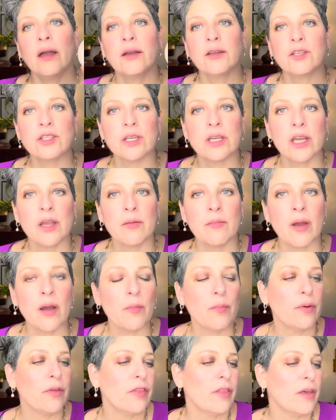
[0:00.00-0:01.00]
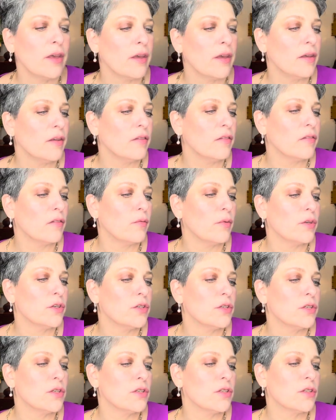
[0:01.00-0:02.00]
She came up with this,
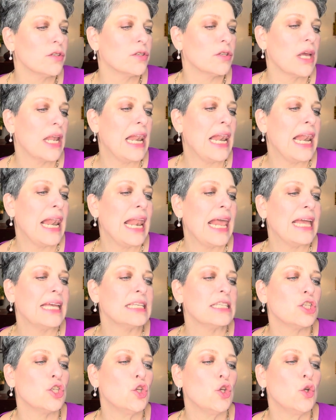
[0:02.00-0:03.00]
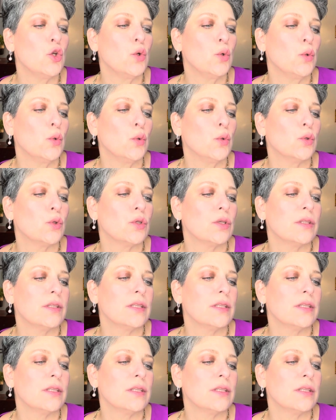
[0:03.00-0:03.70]
which is Les Nudes.